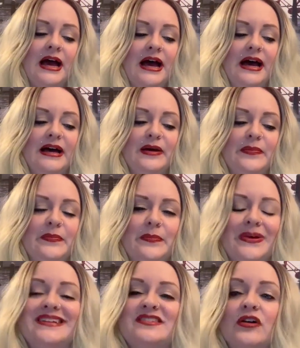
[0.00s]

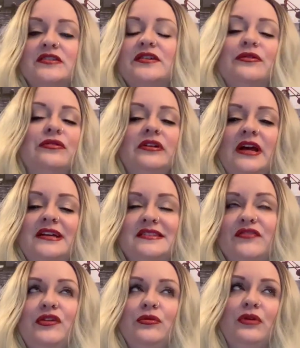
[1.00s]
But it's also nice
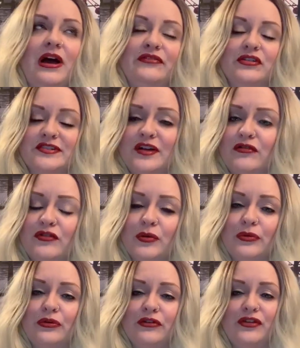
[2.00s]
if you have your cell
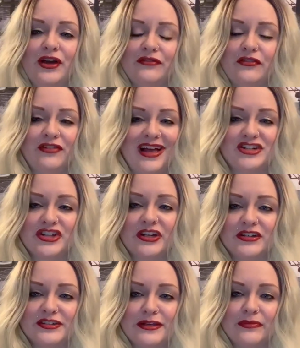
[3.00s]
phone or if you have a flashlight
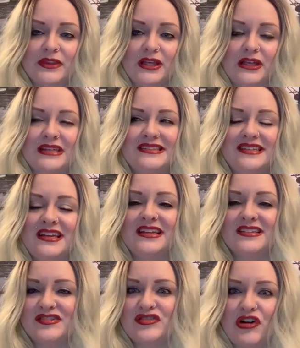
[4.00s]
or something, because it
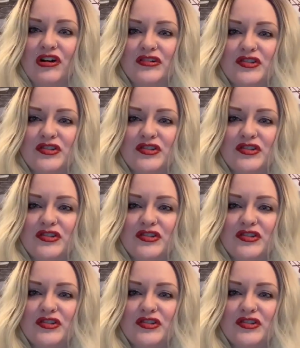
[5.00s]
is dark.